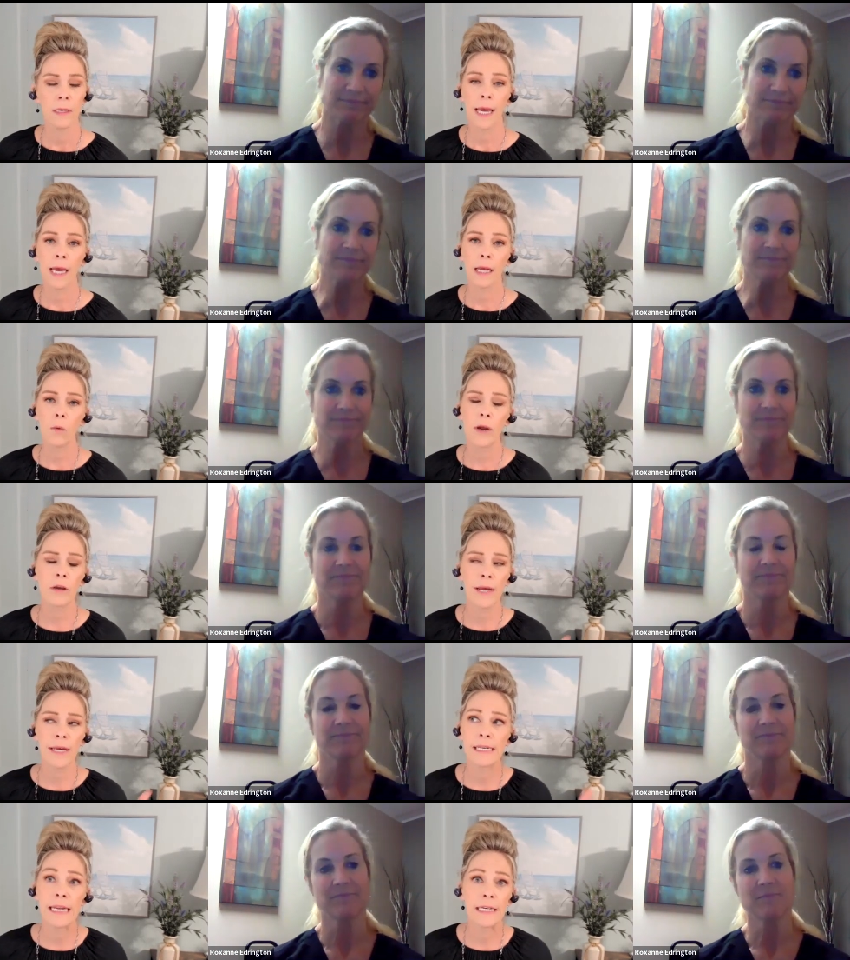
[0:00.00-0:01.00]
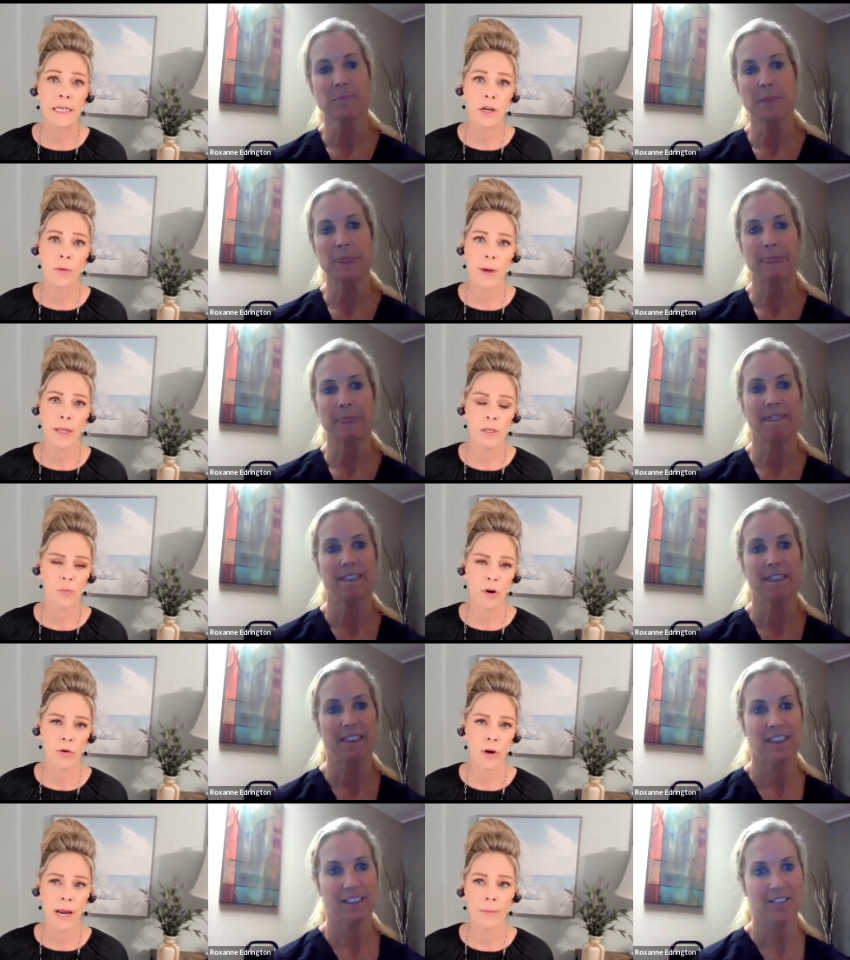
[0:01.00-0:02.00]
Speaker 1: Yeah, and what you guys need to know about this
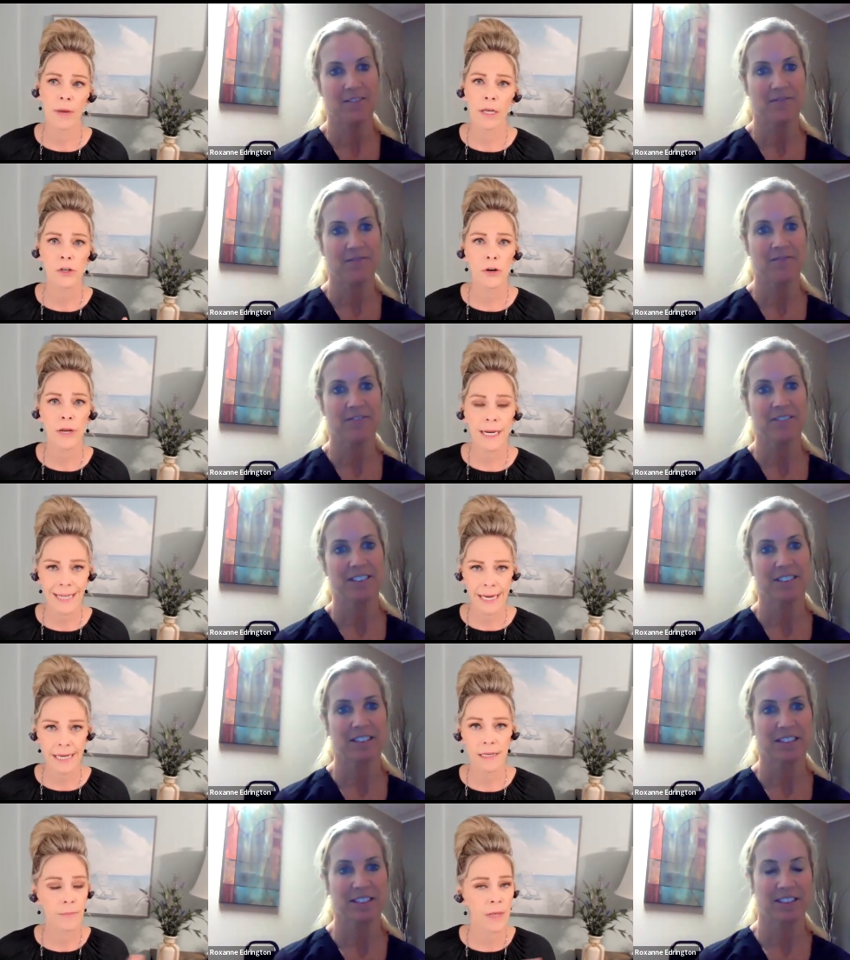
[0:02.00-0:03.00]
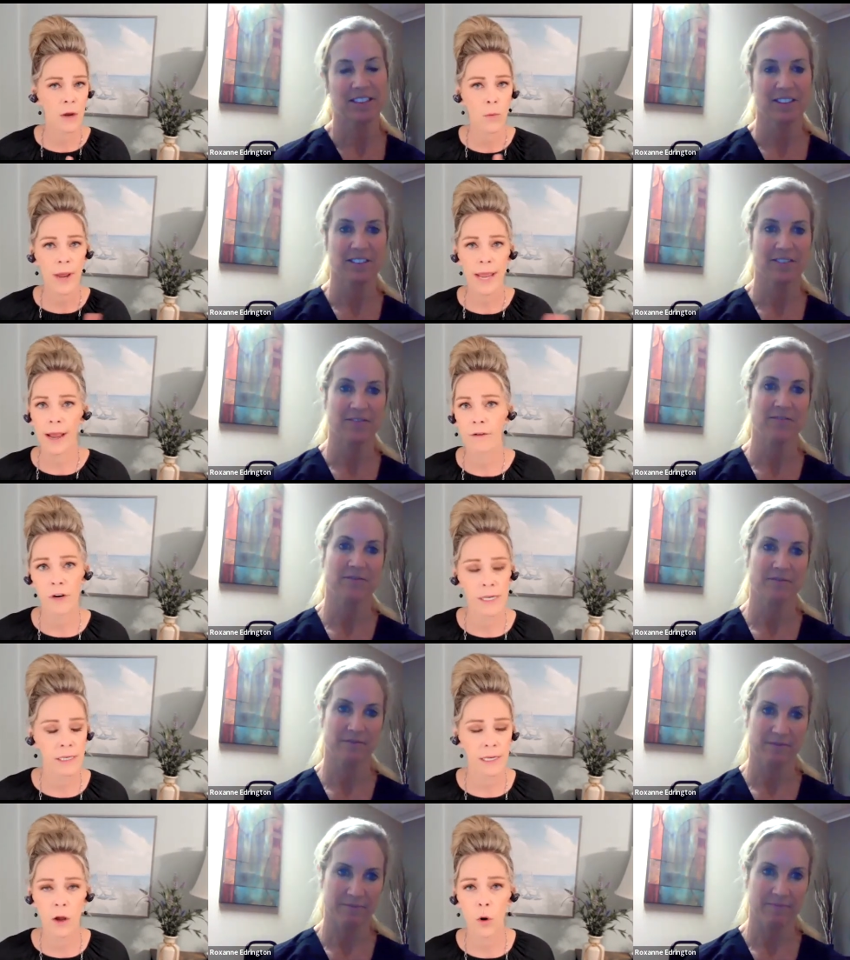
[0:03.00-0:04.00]
program is you're going to take something away every
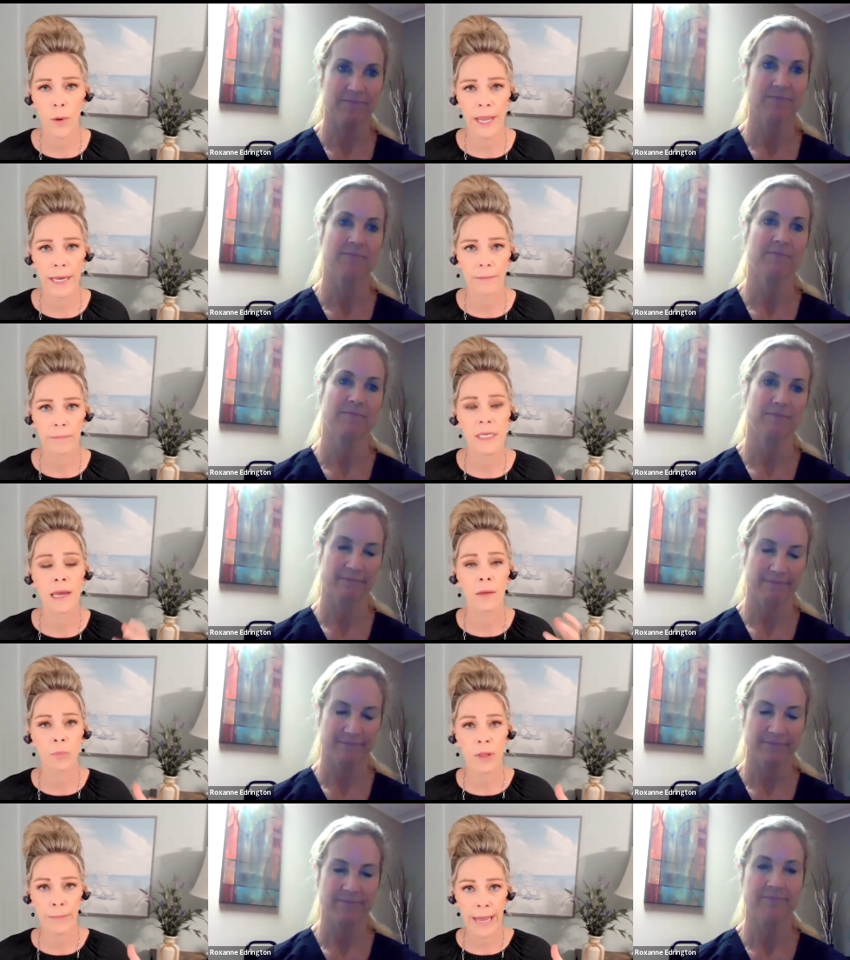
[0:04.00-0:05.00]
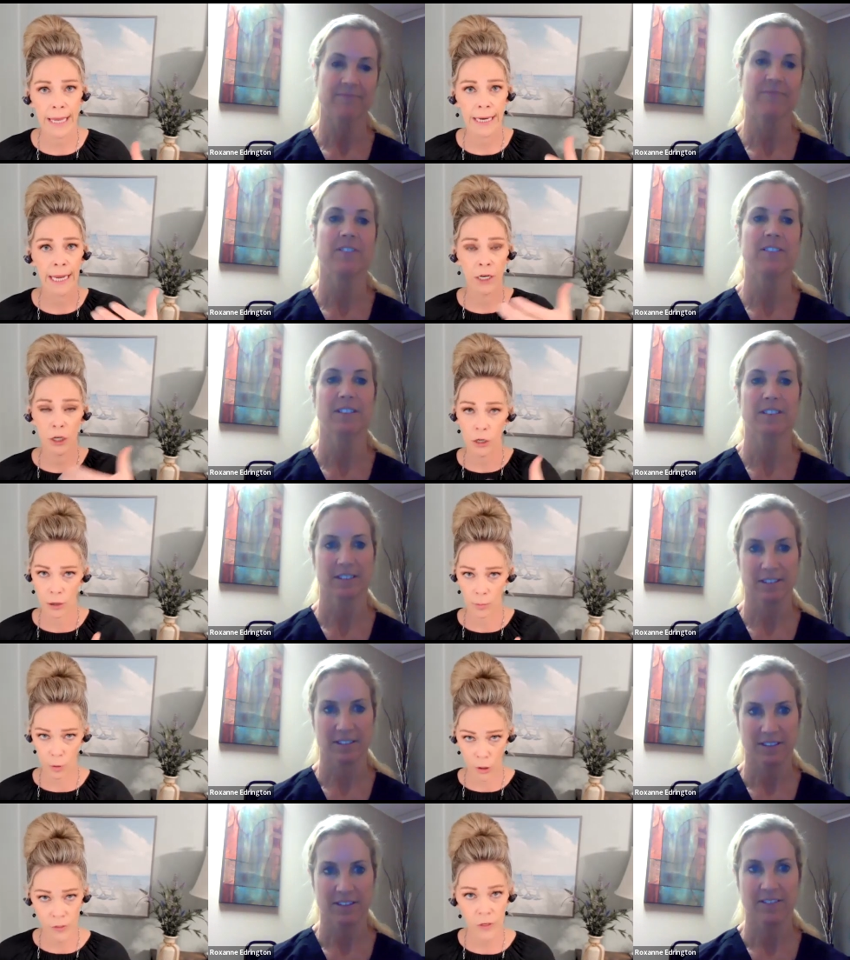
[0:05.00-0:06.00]
single week to implement in
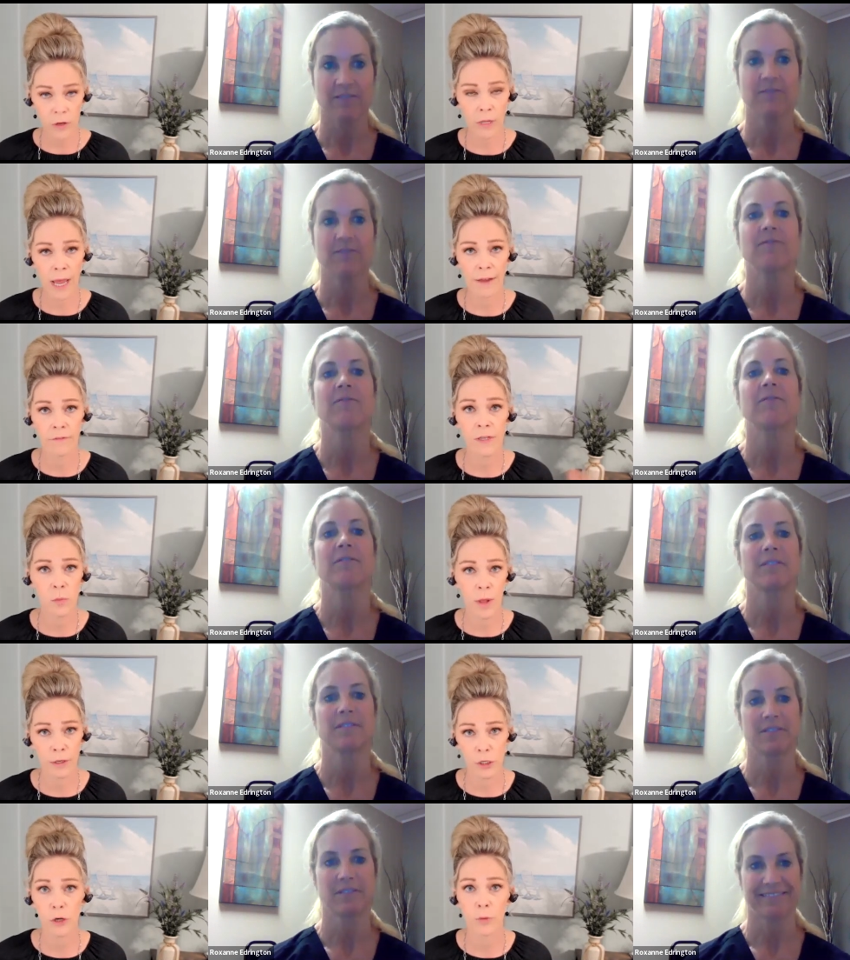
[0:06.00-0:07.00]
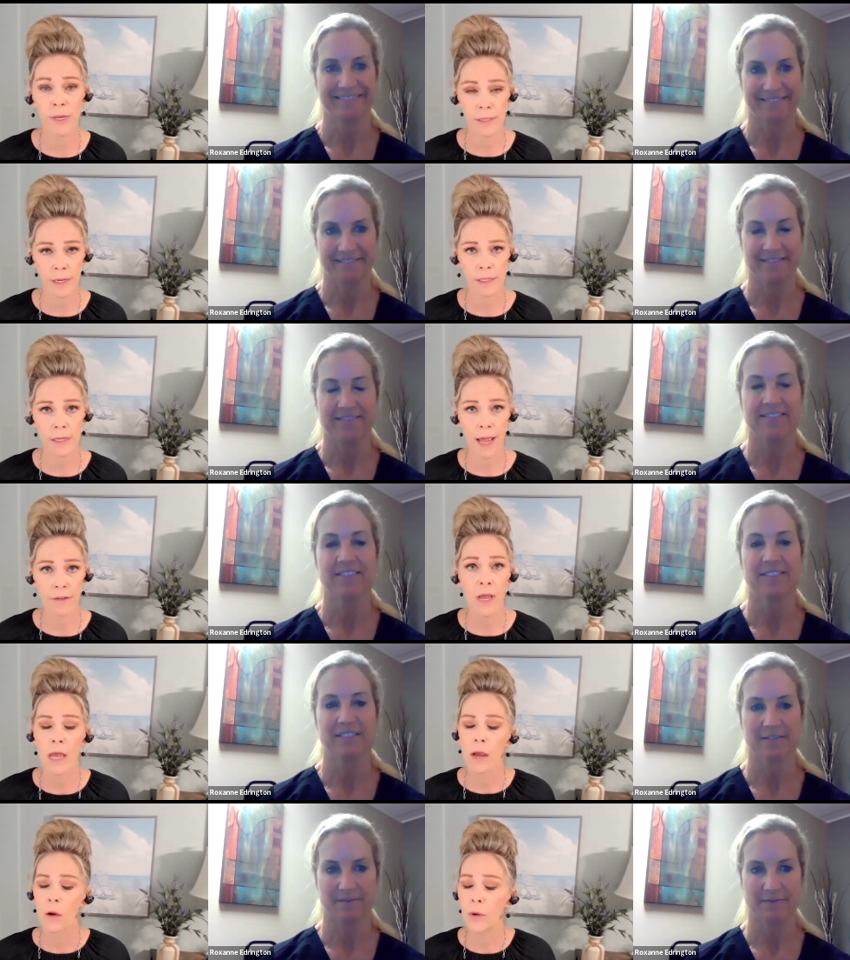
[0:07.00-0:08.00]
your personal life as well as your business life.
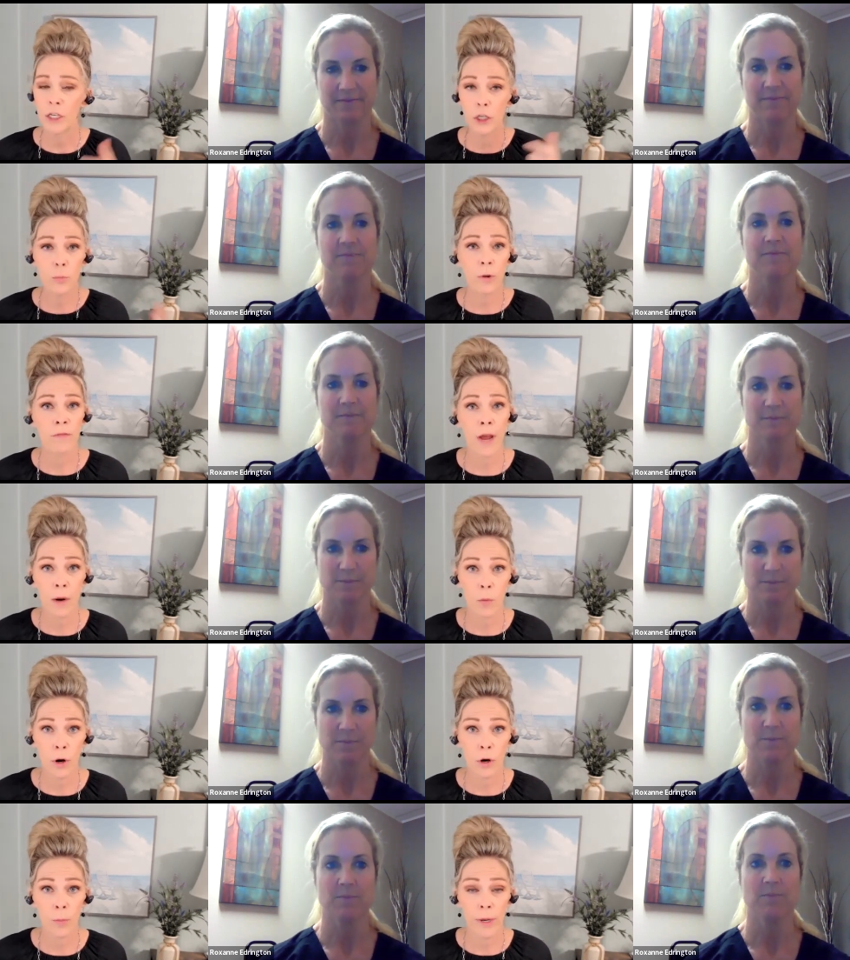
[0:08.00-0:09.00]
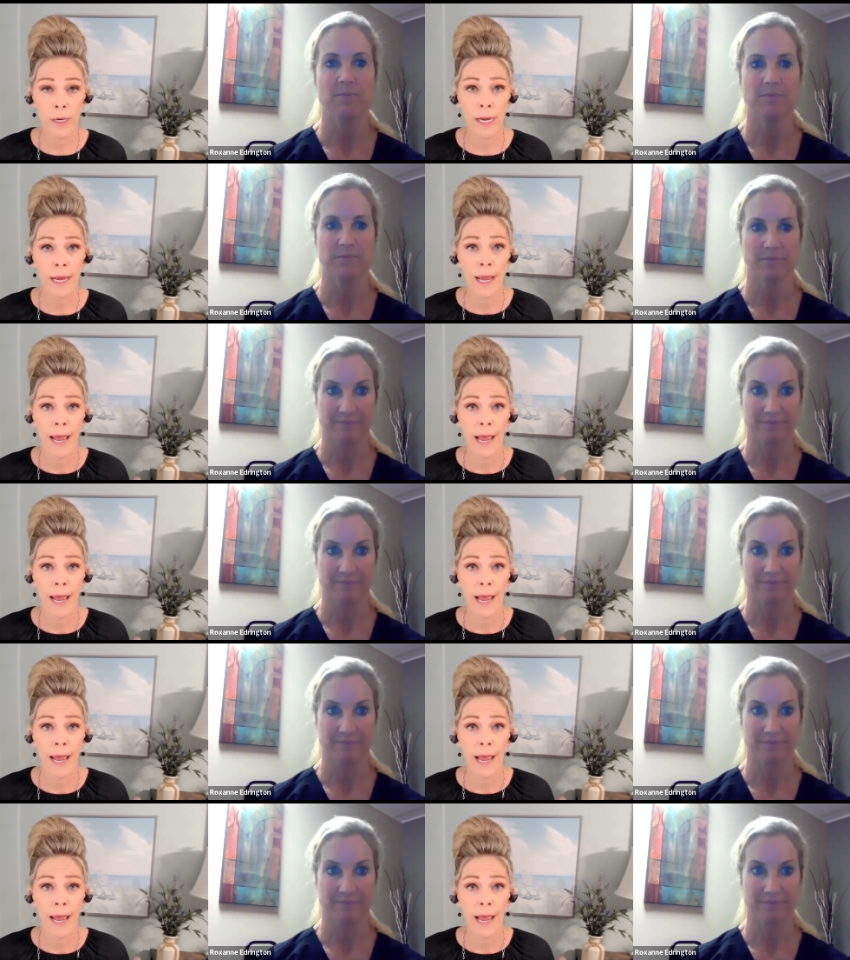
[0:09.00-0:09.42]
We do provide a workbook.